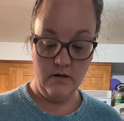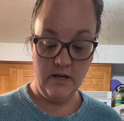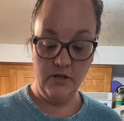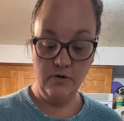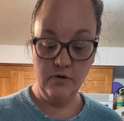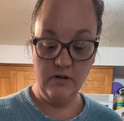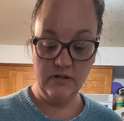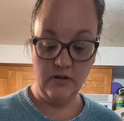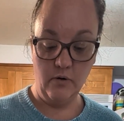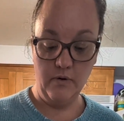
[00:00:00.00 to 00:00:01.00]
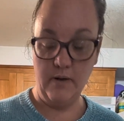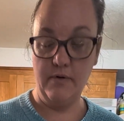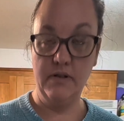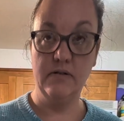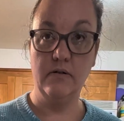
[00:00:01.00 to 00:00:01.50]
Can you do the salt when I
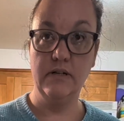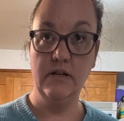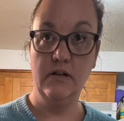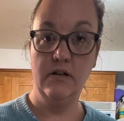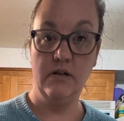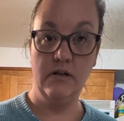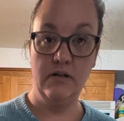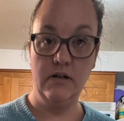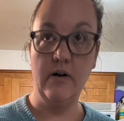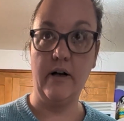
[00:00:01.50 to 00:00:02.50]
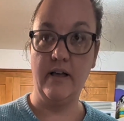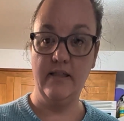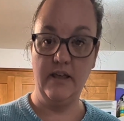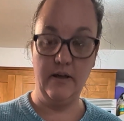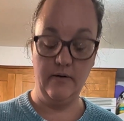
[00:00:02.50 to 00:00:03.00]
put the salt in? Okay. Thank you.